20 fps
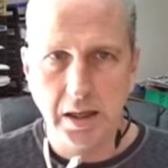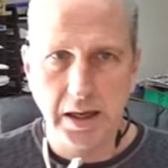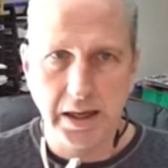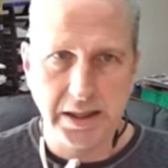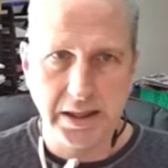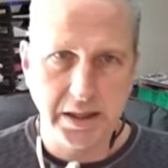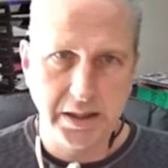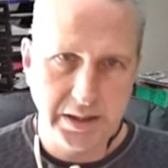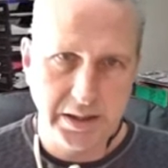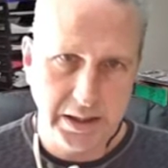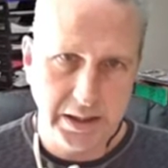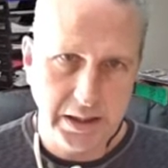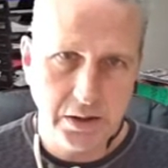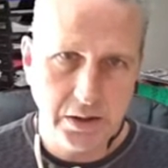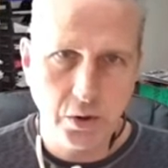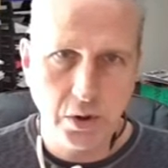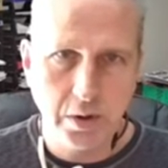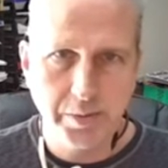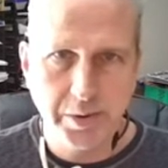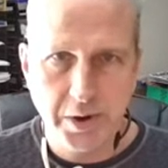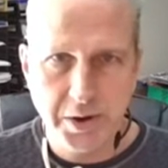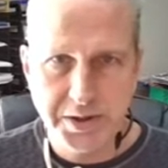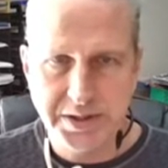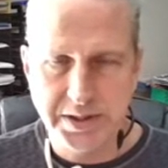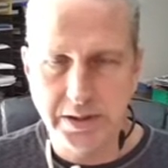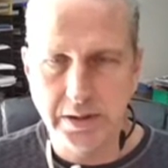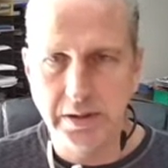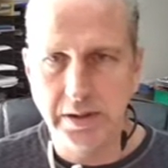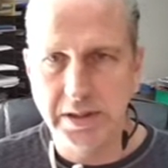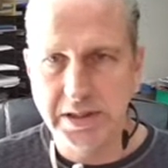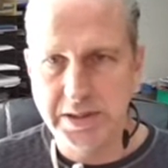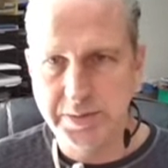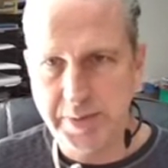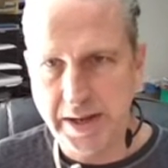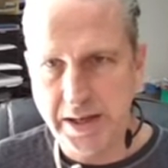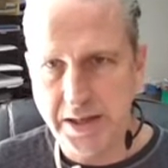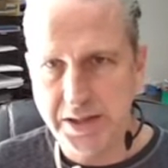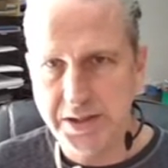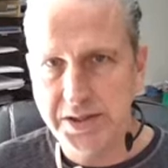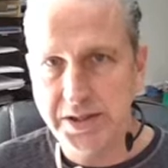like a thing or a person. In
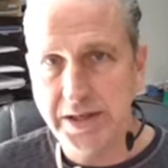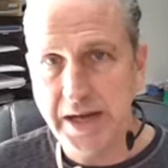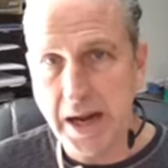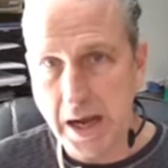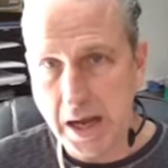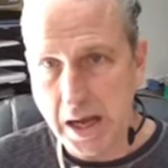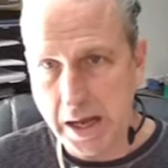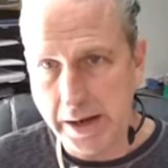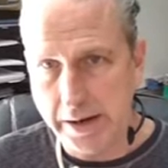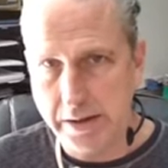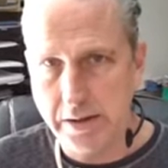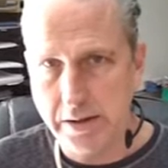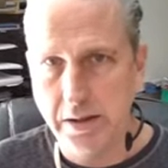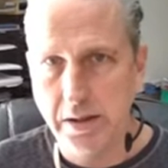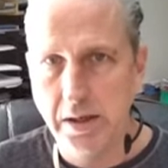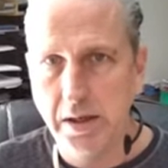Spanish, dejar.